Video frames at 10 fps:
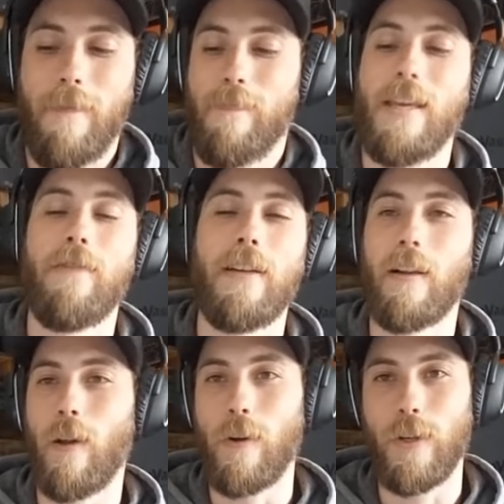even in
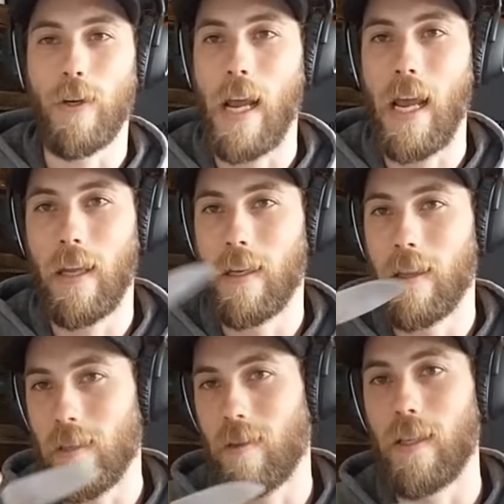a larger hand,
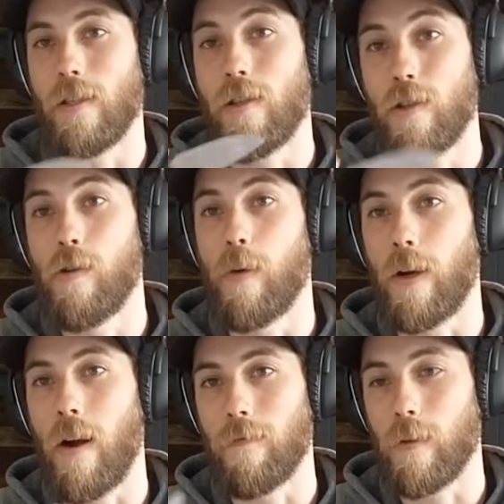this thing is super
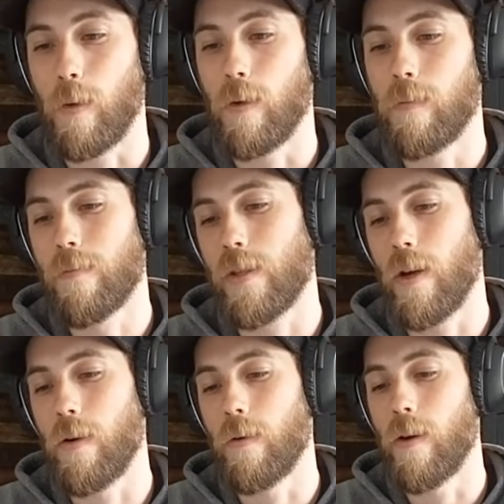comfortable.
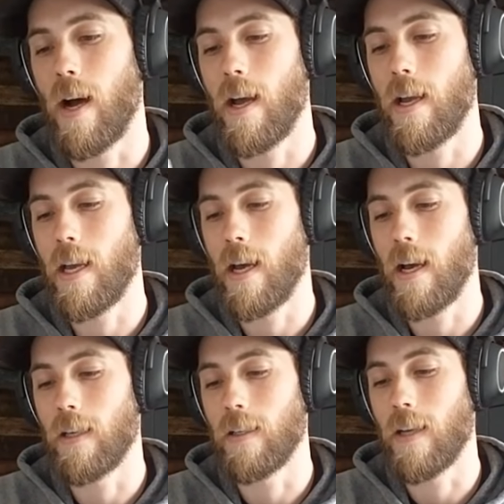So I
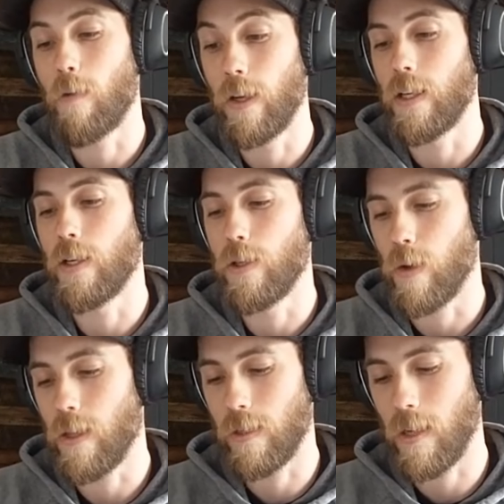uh, I really
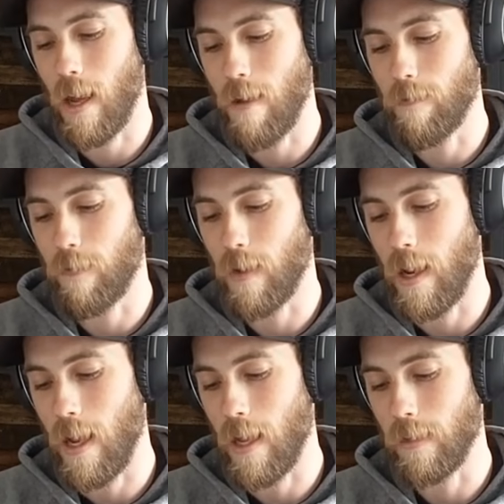enjoy this knife,
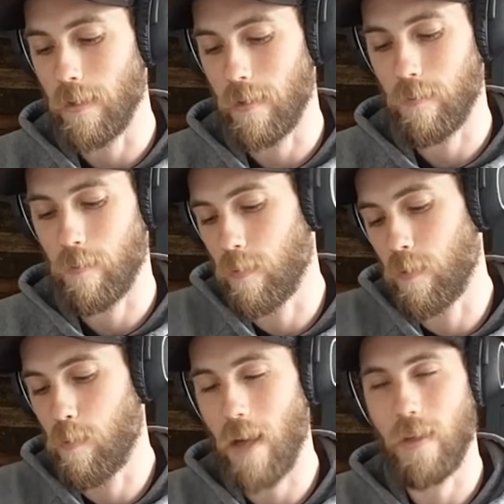and
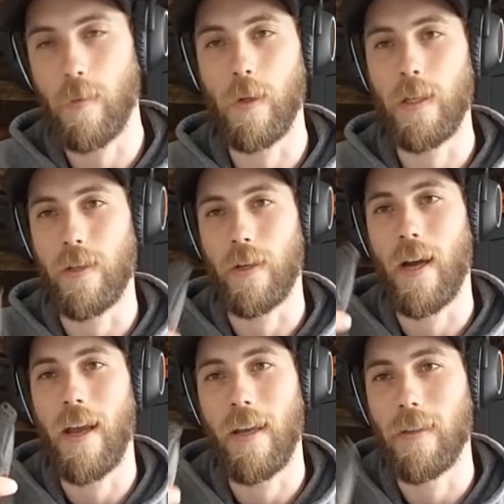possibilities are
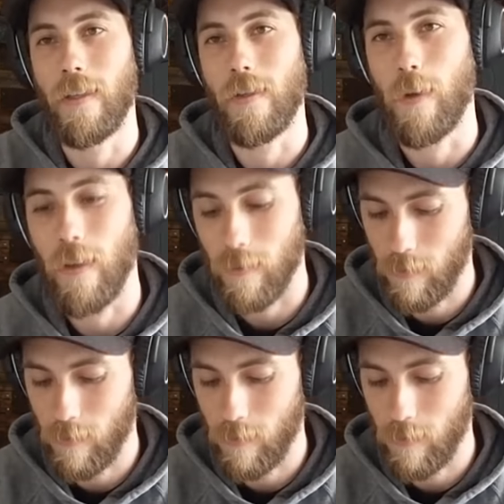kind of endless with it.